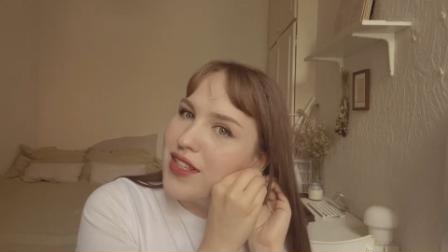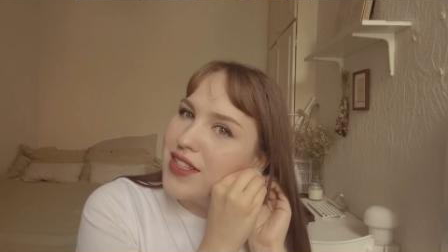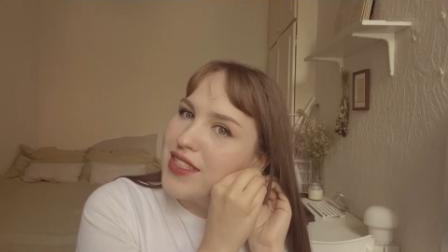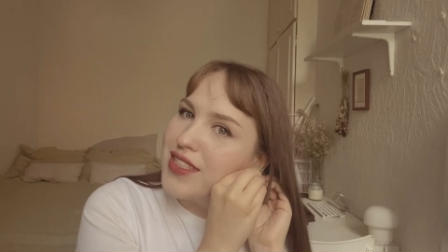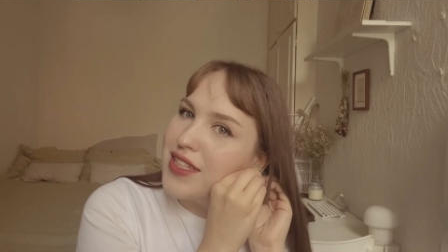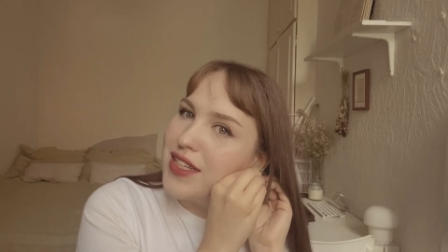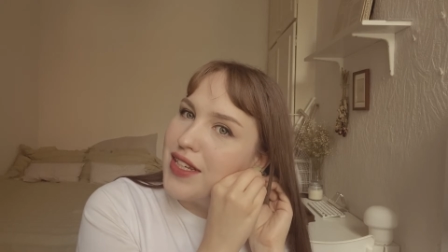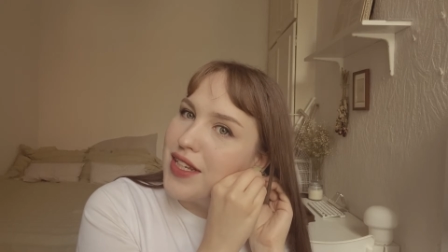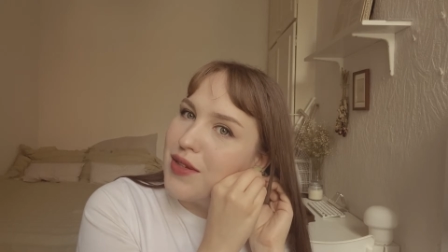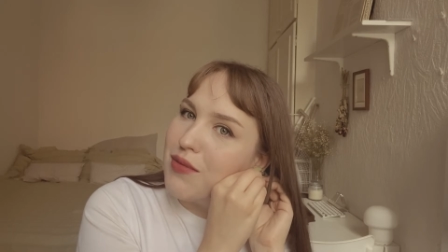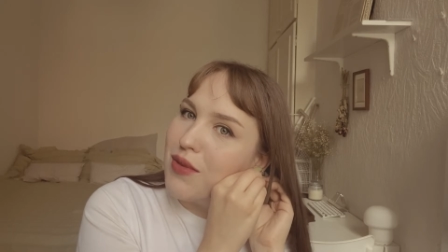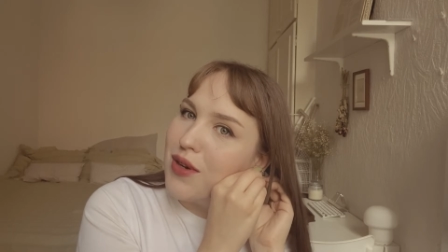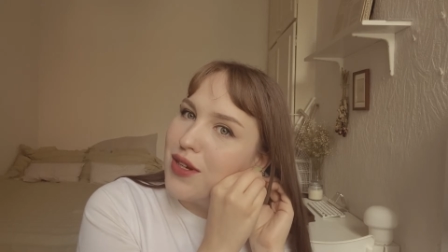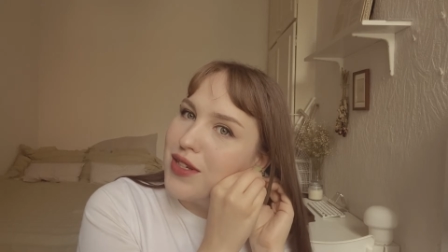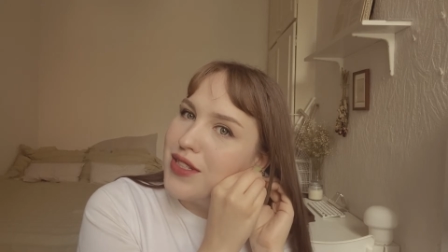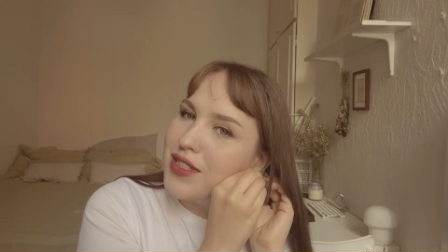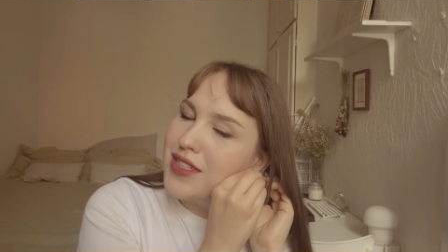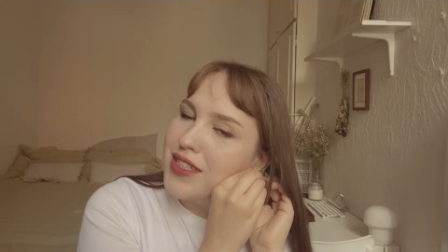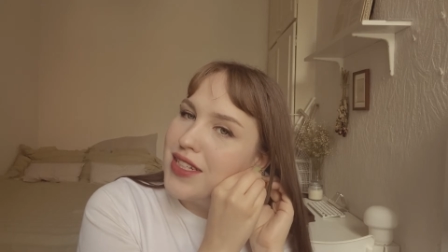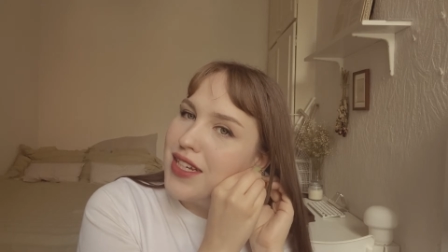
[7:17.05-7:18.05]
city
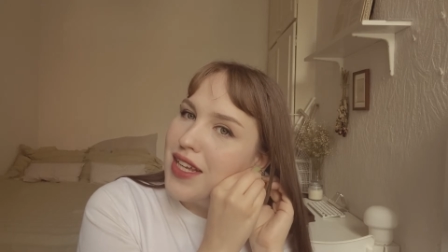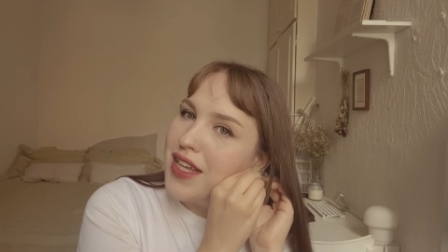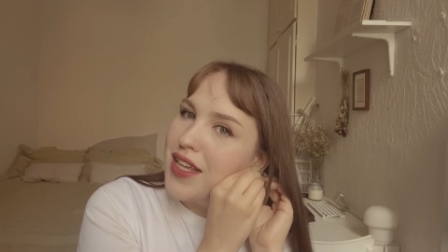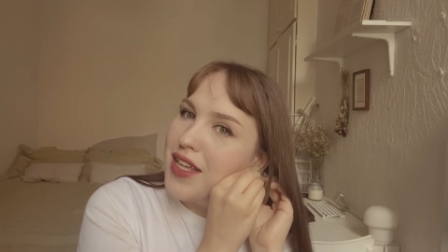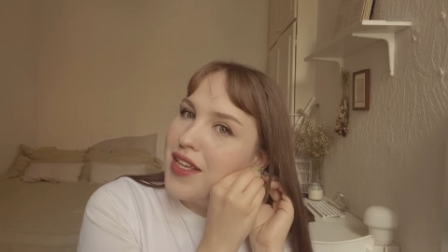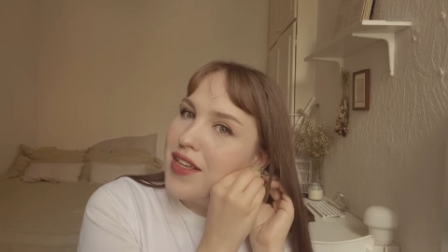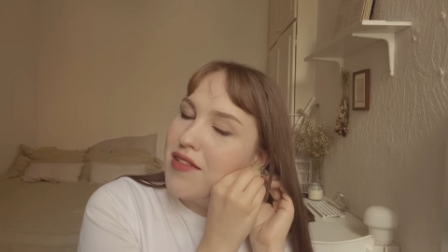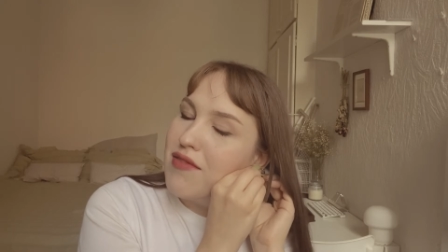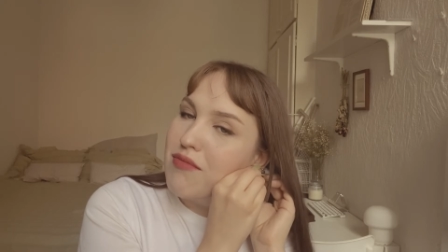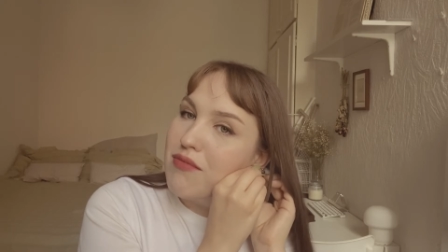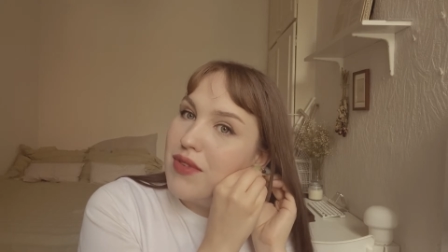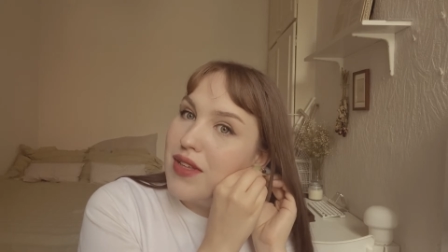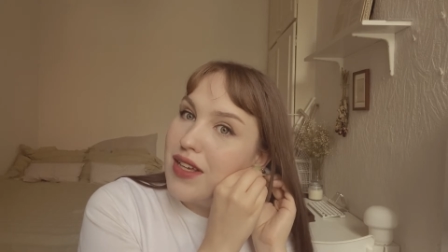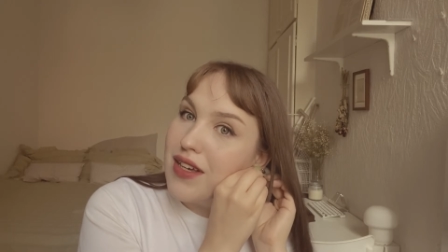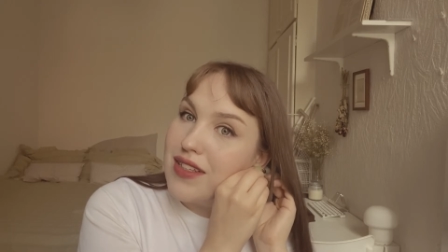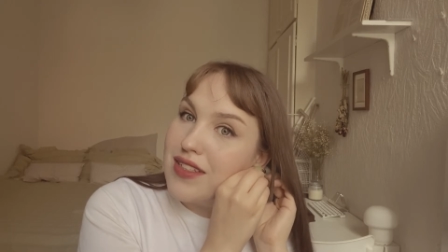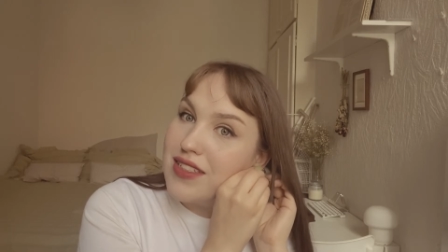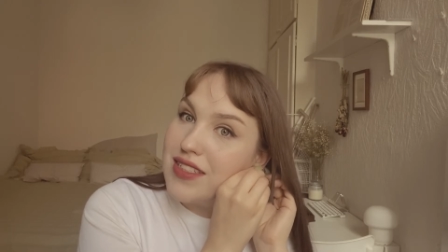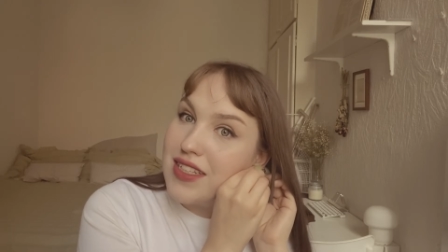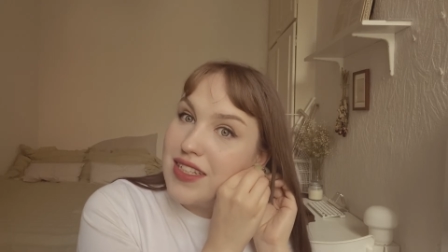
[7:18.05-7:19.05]
much
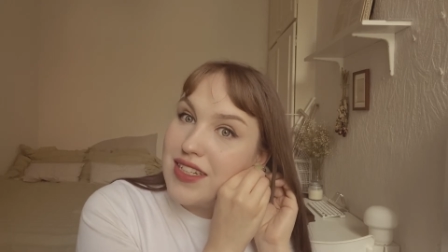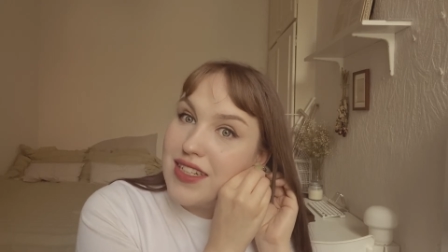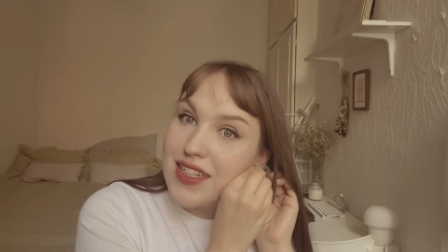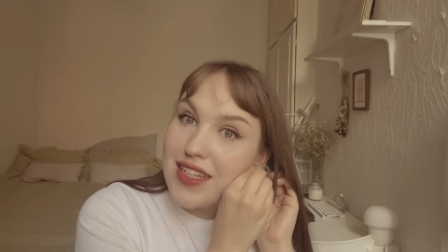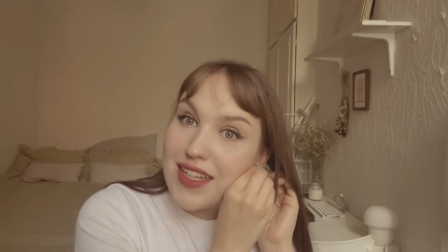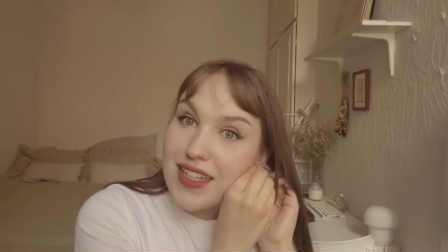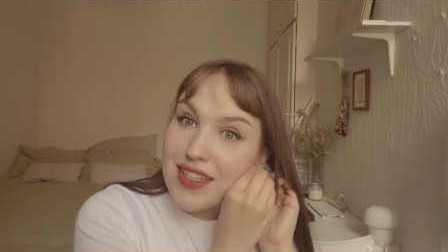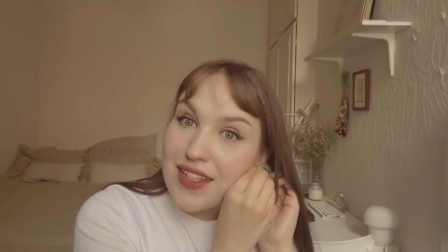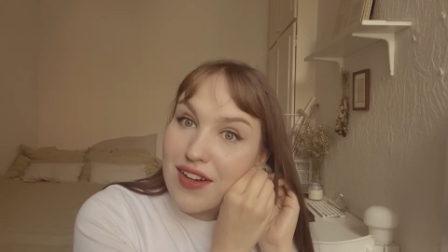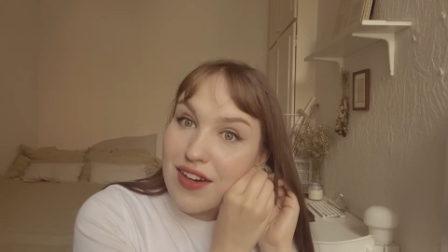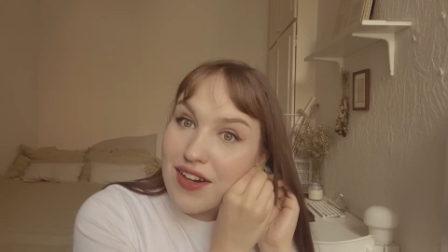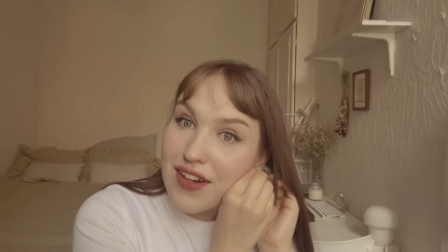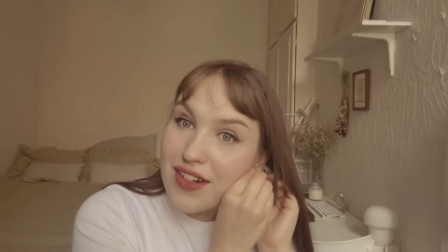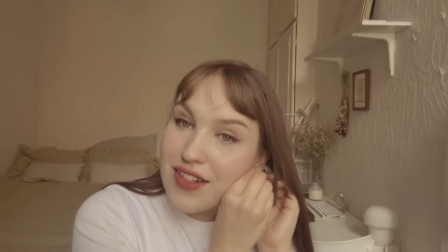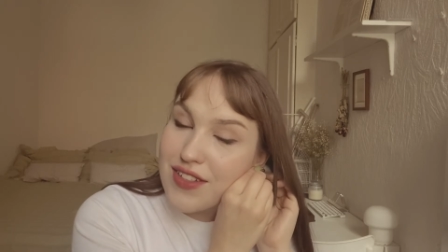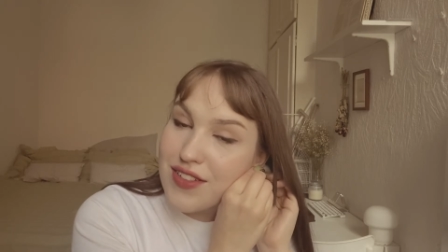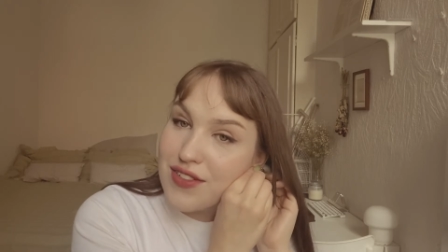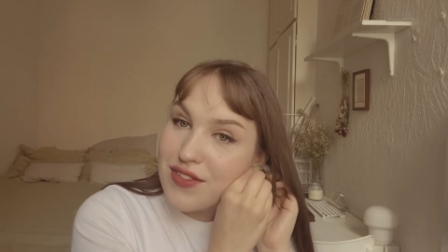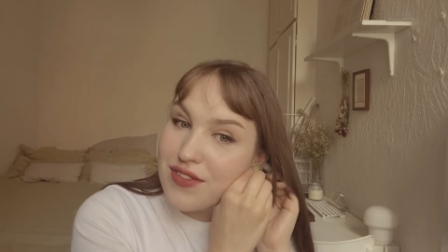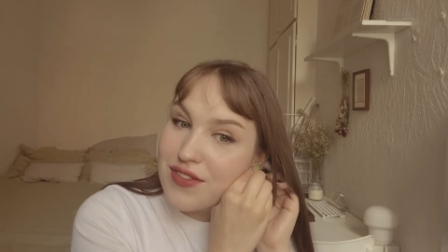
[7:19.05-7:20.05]
because it's gonna get dark
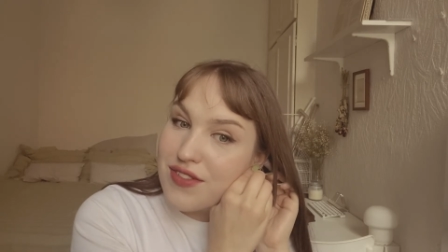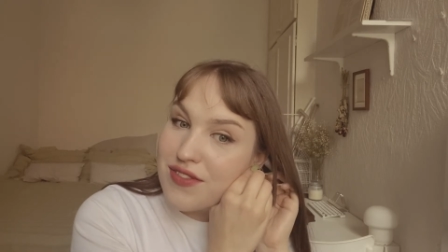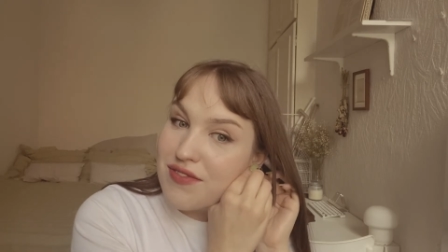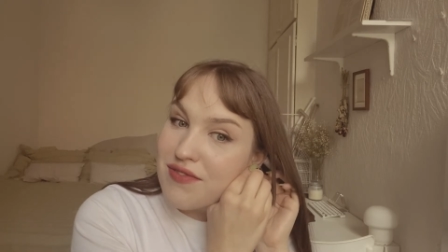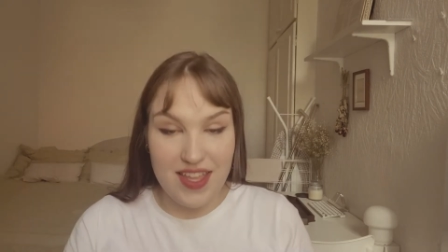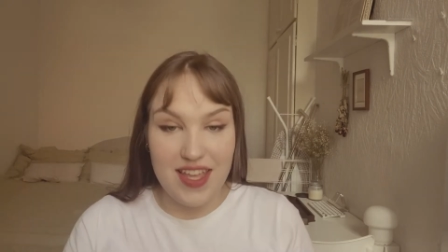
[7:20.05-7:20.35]
soon.